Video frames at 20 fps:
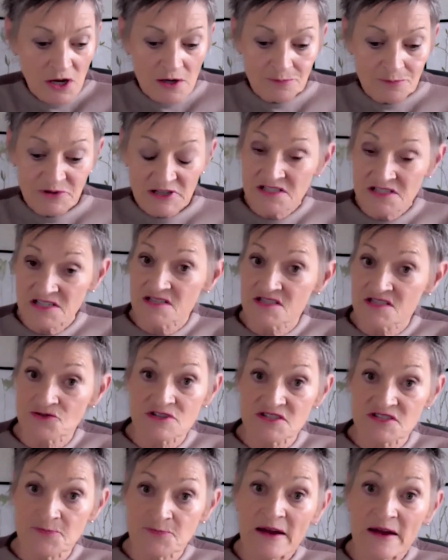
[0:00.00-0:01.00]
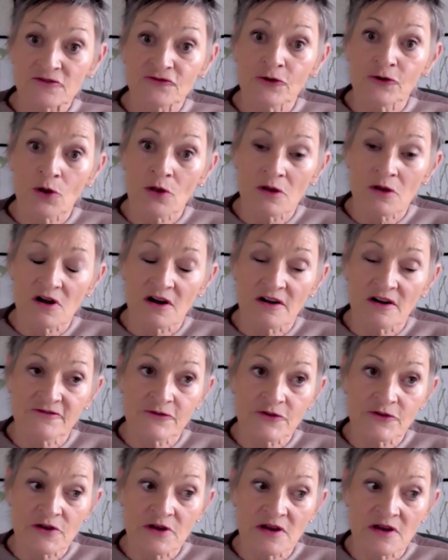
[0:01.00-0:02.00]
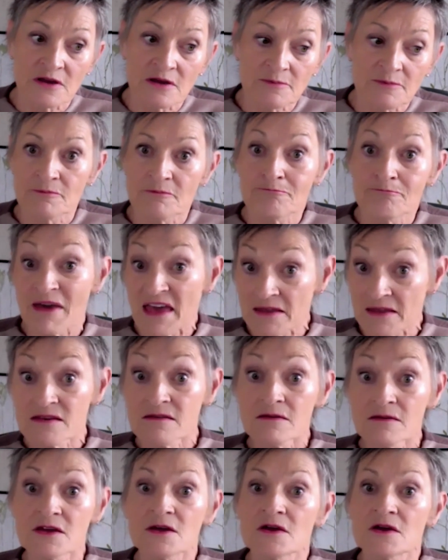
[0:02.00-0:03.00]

be disrespectful of the men